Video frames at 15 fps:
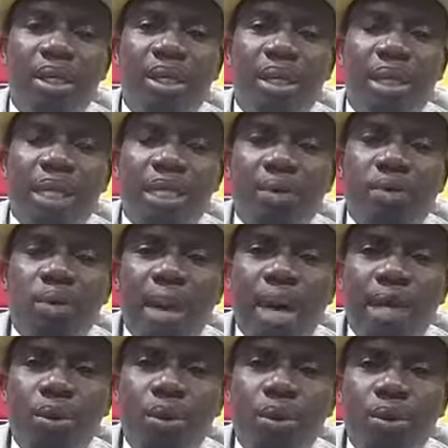There's a
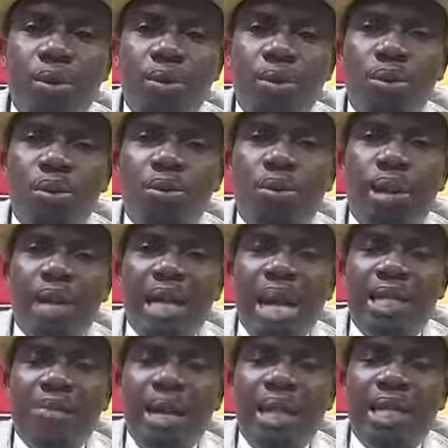woman who, when her
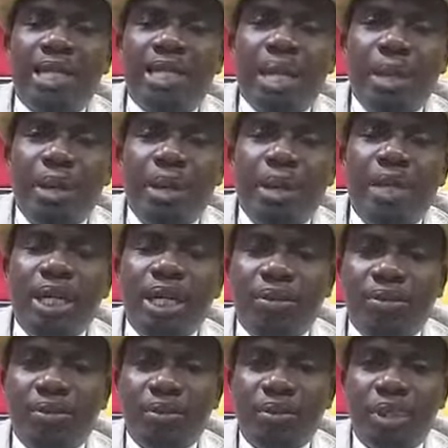husband is coming on
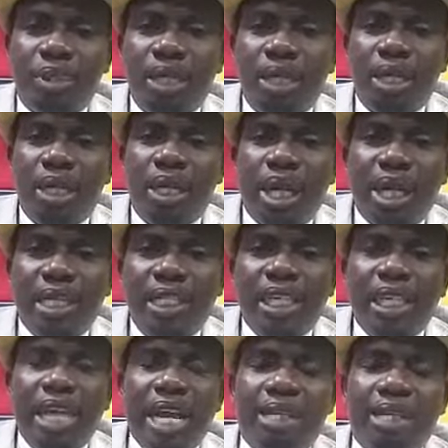leave, and she
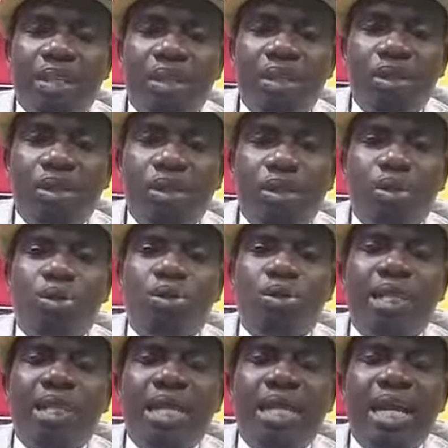hears, she goes to
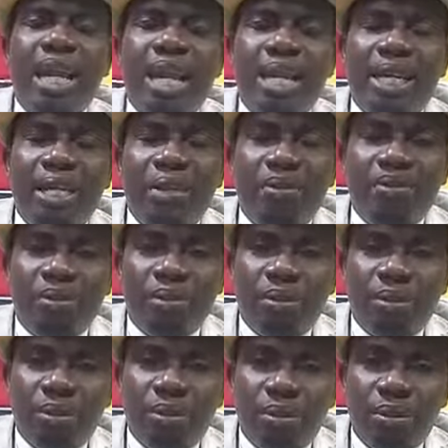delay her leave
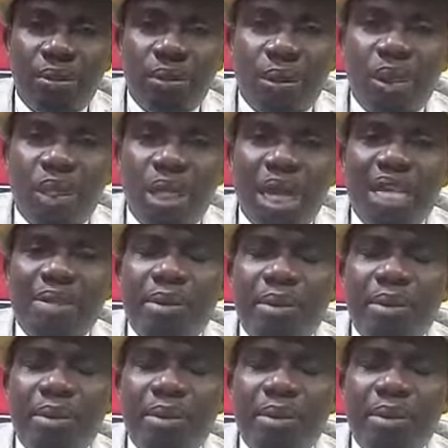until the husband